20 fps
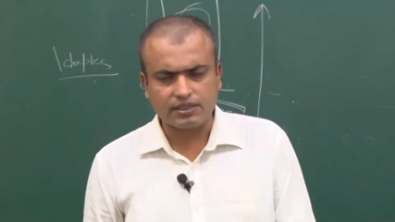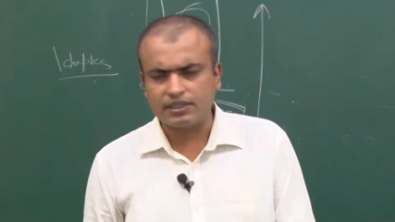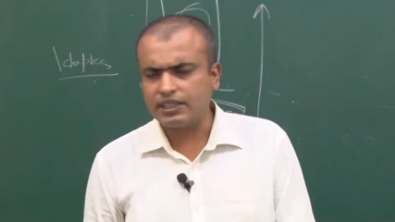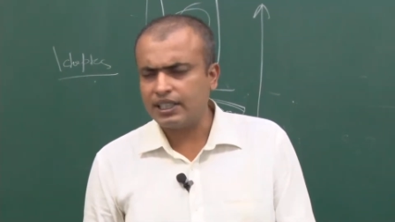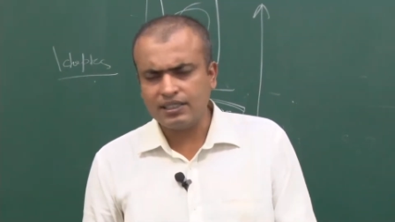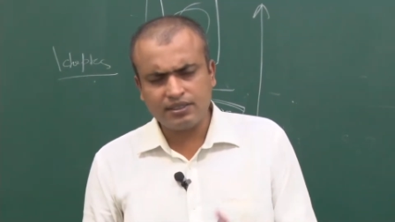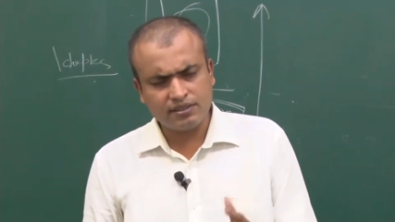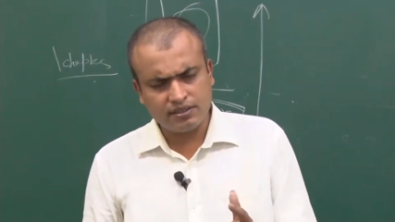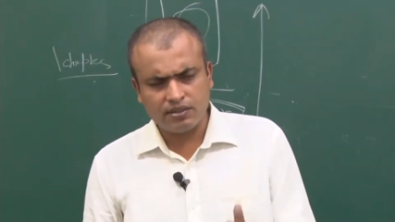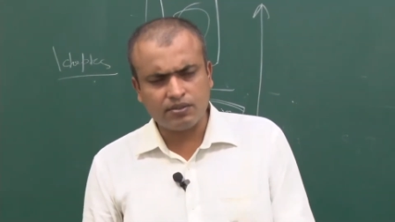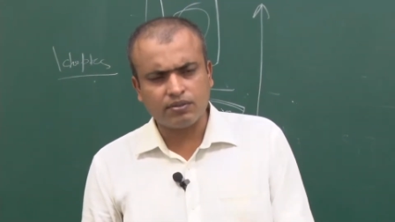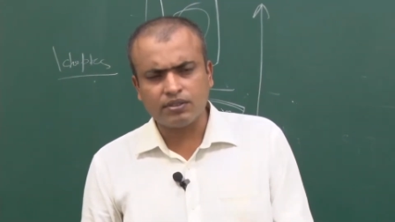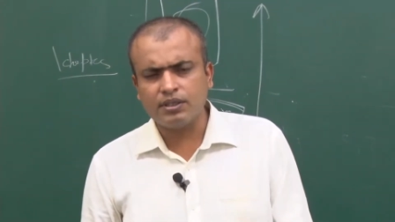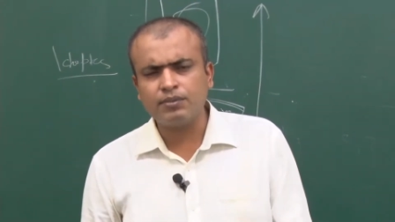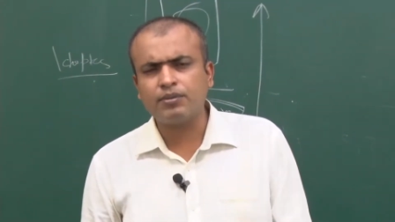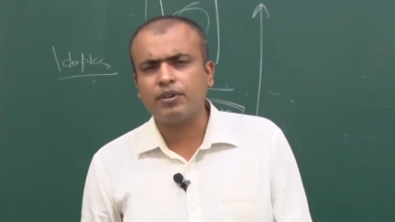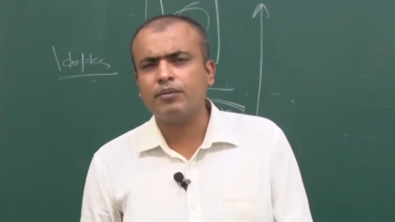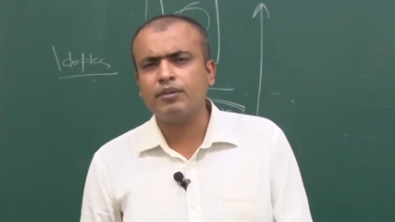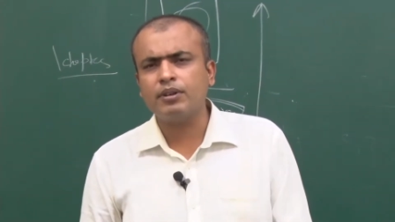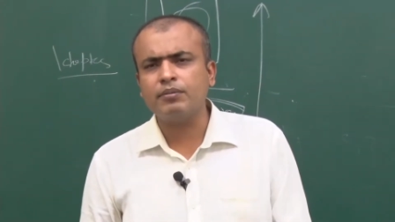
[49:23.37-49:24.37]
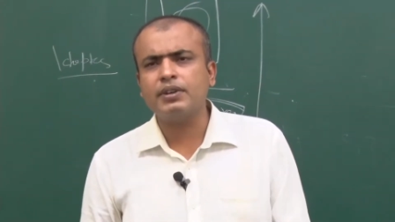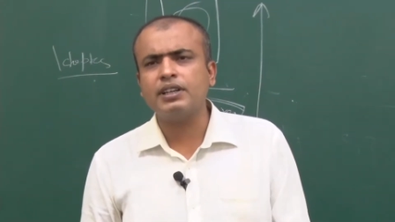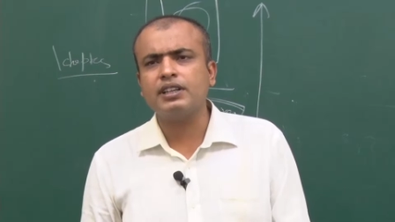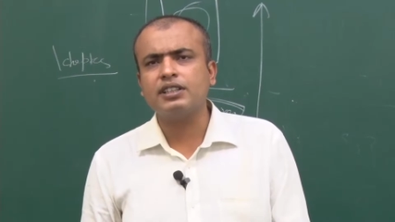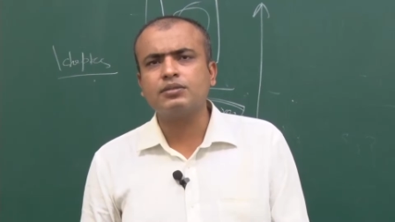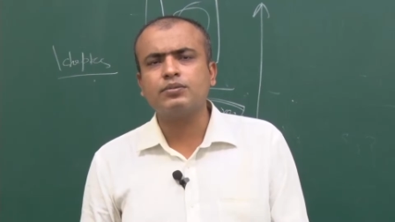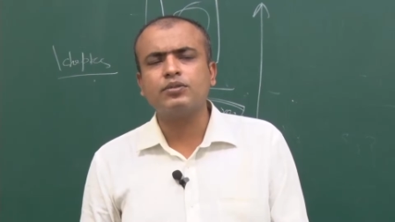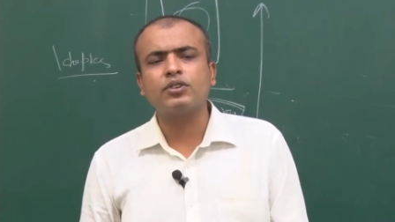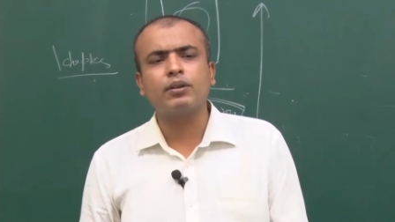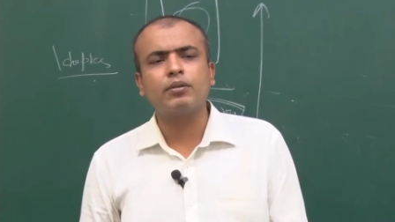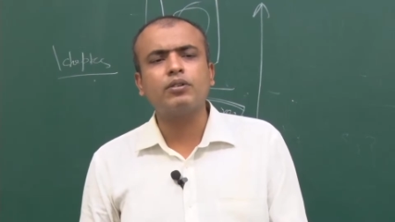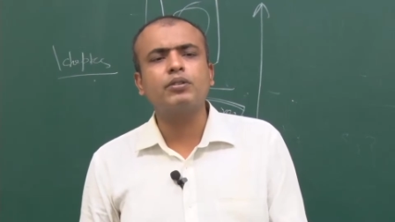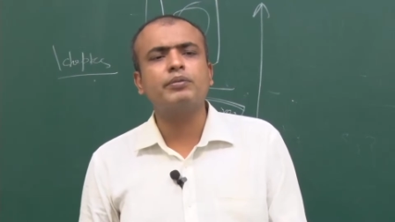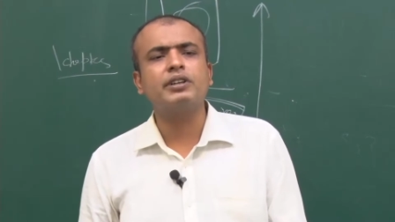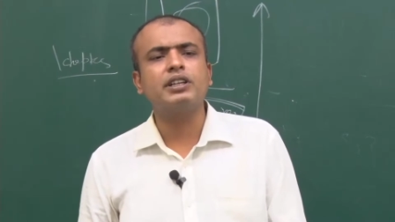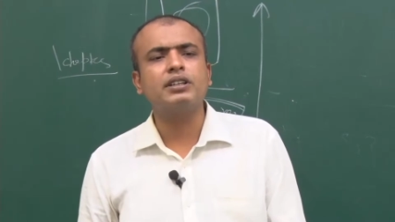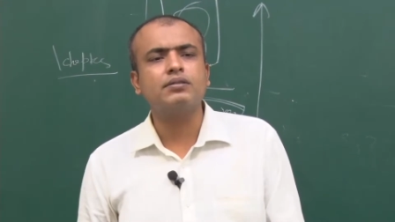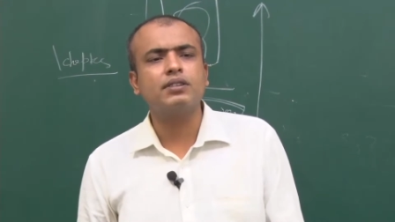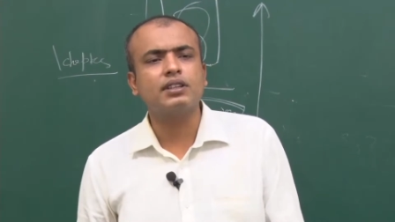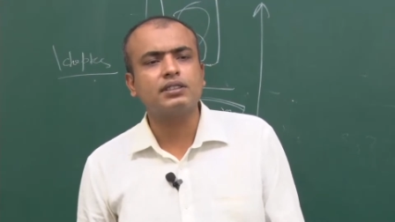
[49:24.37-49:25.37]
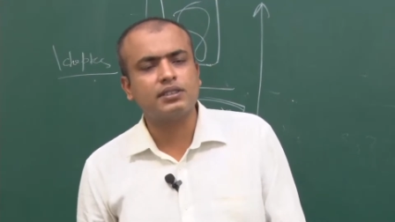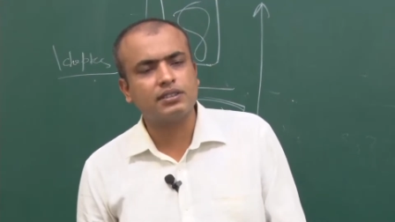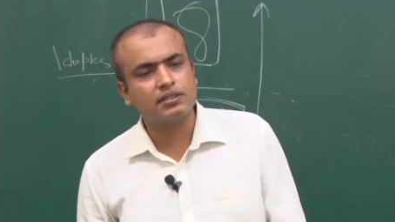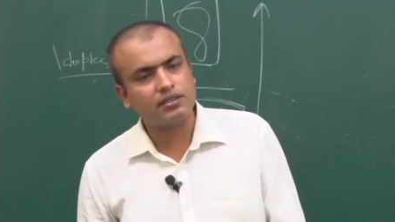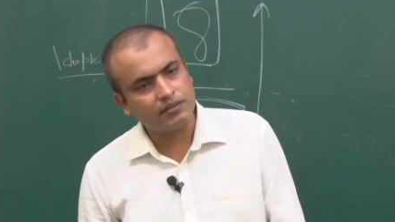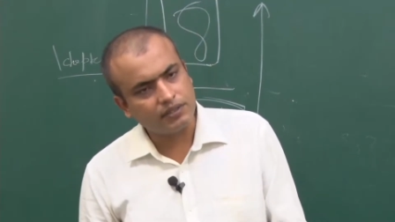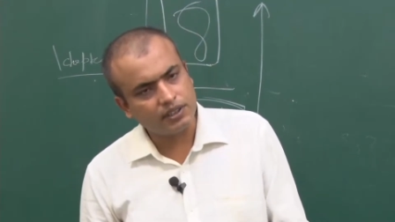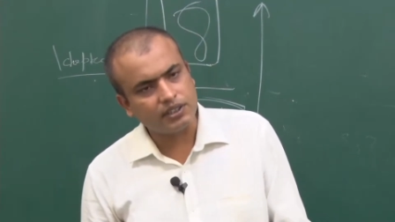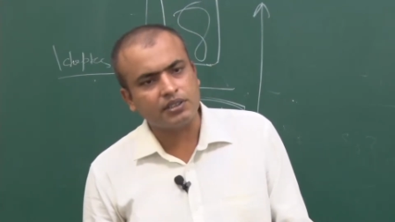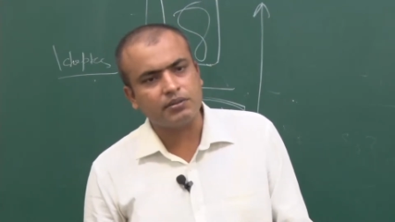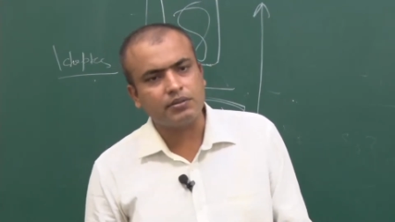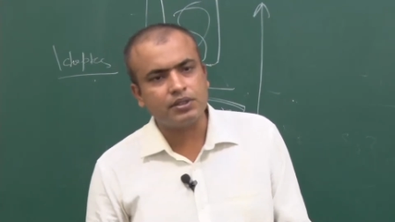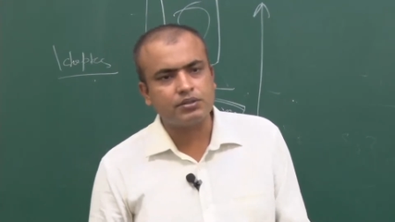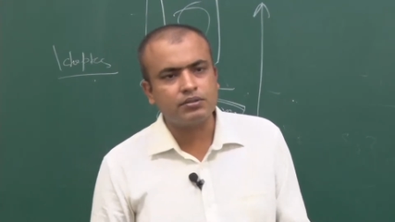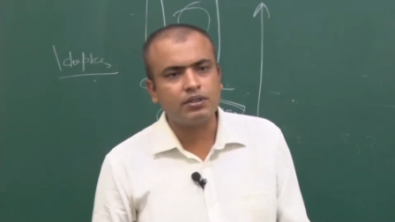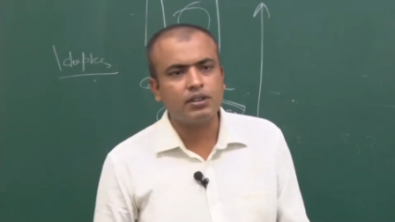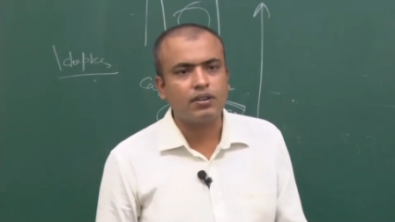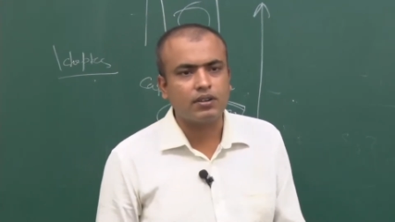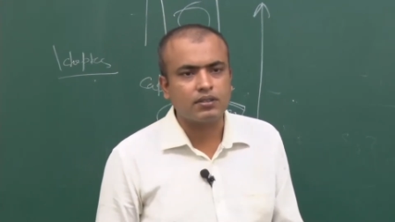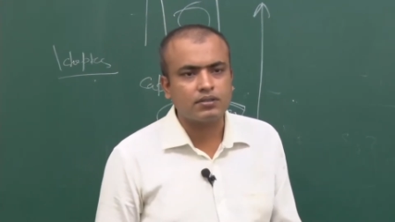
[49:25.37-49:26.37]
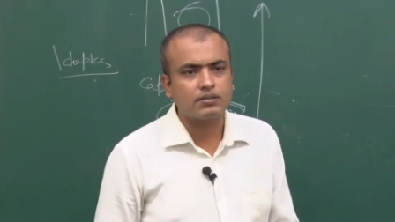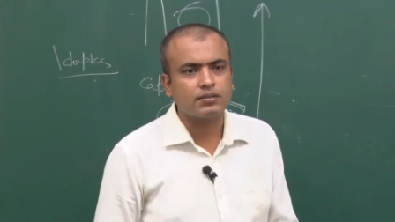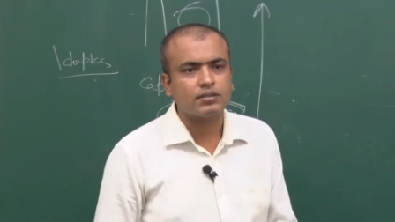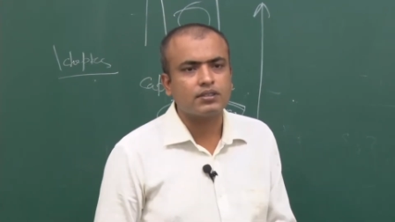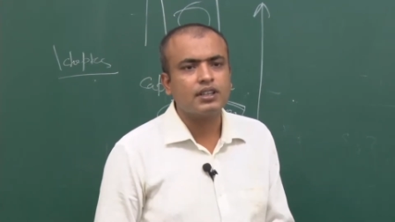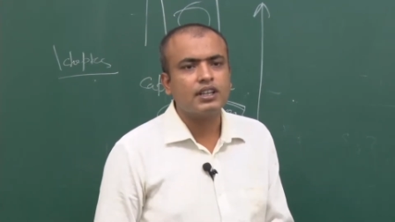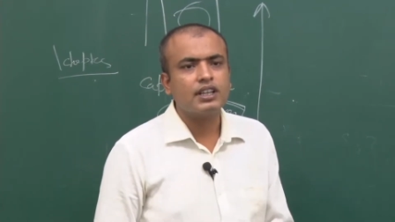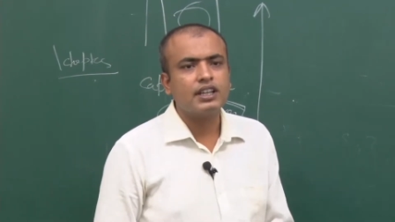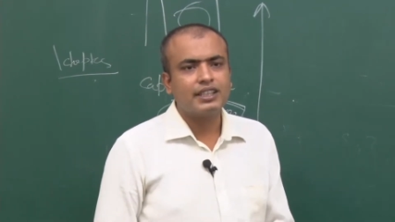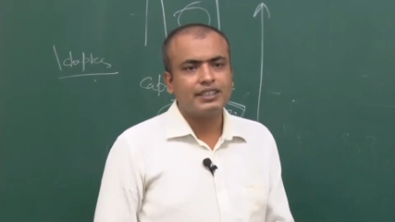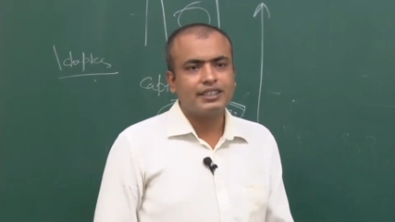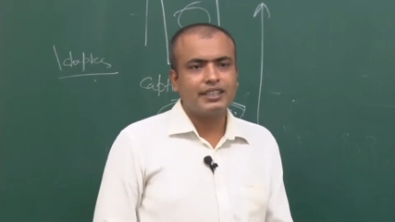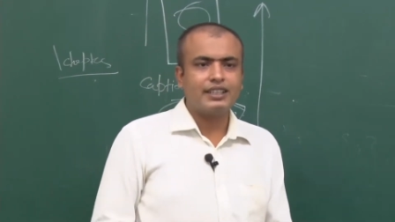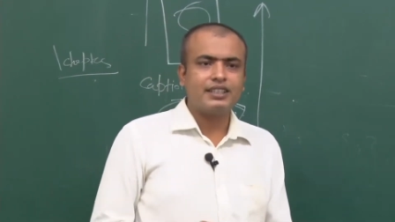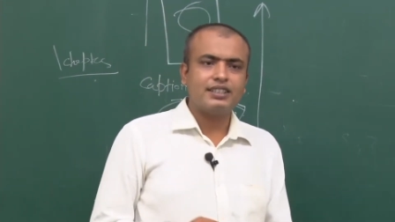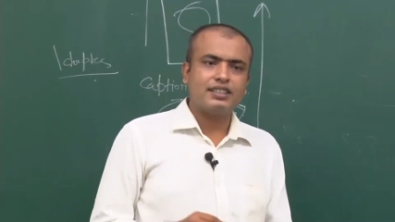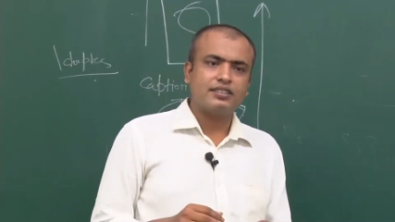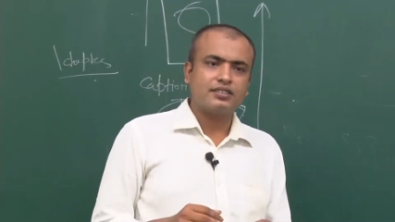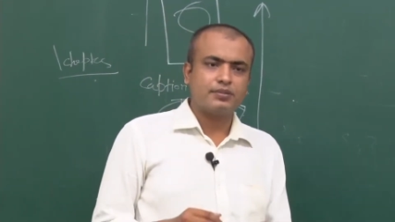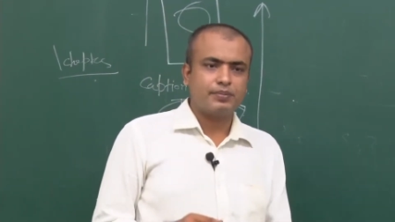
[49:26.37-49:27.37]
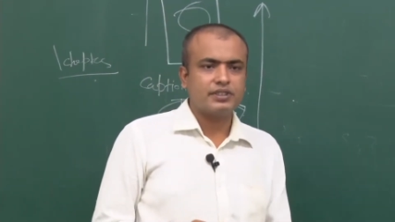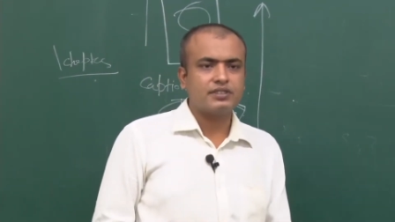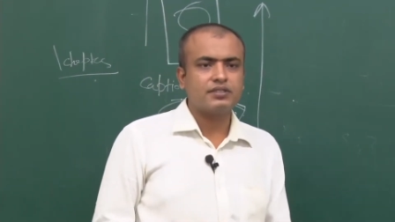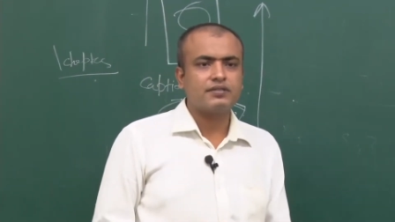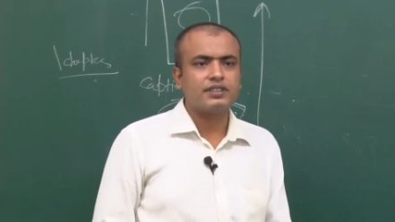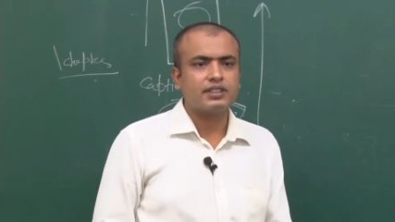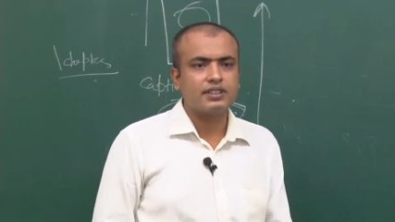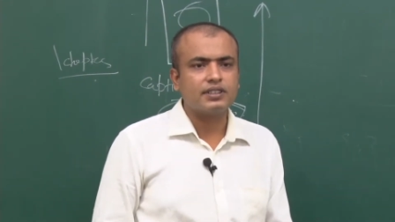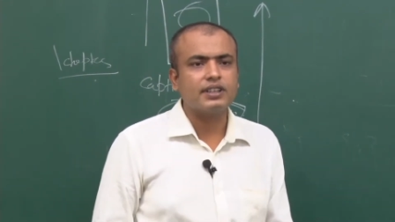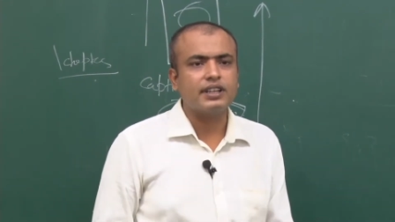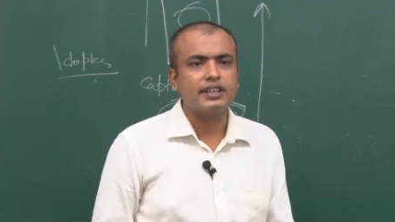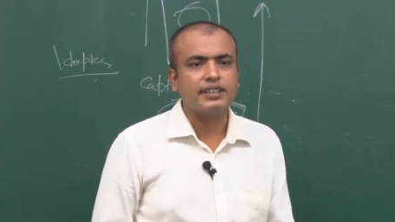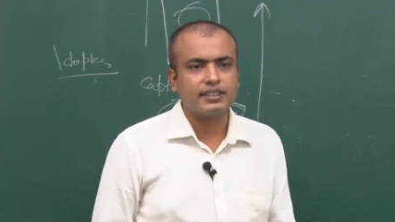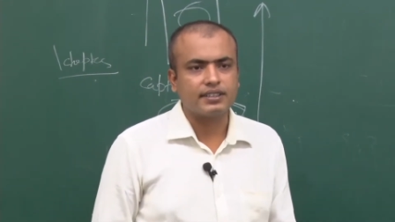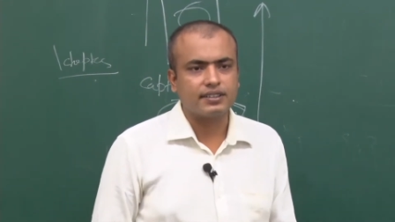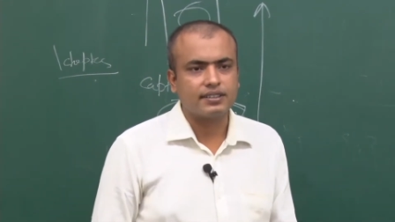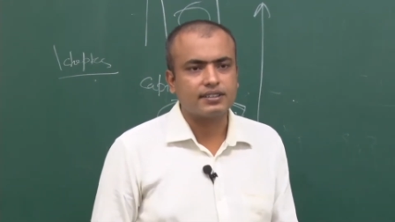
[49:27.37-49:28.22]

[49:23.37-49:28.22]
That is the only problem, but it is more about meticulousness of the individual also than anything specific in LaTeX.